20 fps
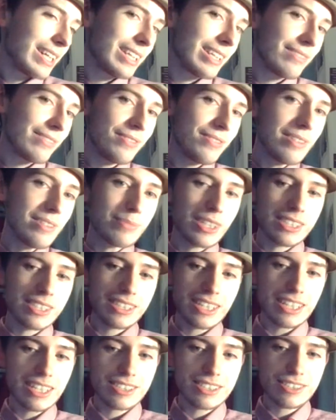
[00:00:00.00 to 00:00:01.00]
think my
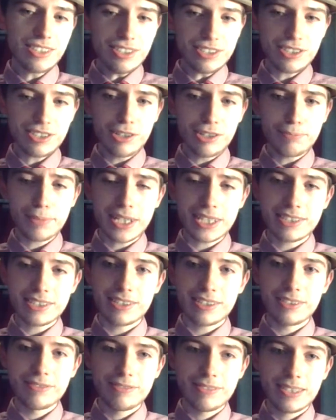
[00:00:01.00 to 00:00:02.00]
days just got
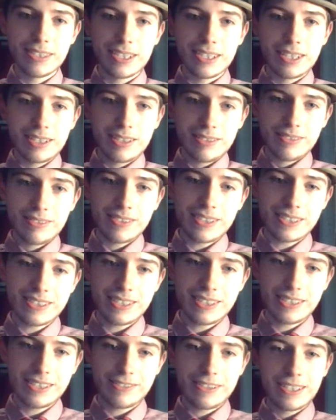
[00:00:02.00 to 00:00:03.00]
better, because
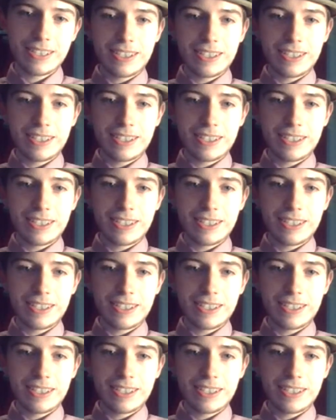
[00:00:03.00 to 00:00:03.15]
the